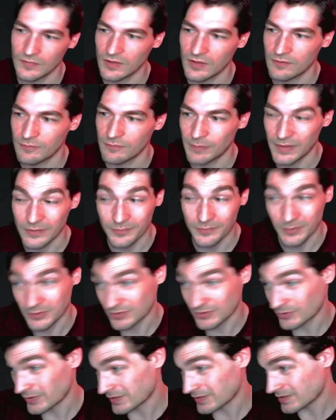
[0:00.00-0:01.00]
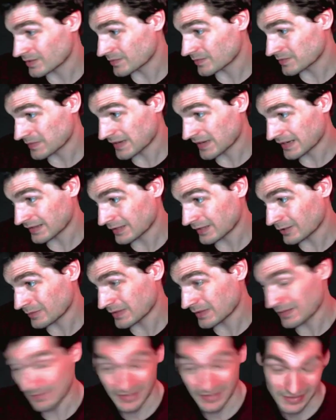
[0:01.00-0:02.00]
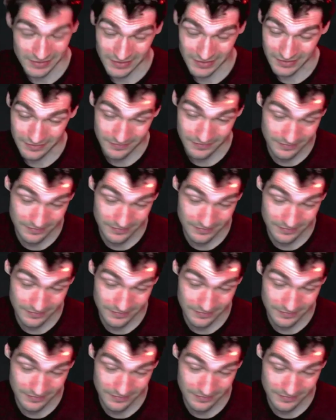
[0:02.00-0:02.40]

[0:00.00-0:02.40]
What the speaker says: Baleful Strix comes back, that would be amazing.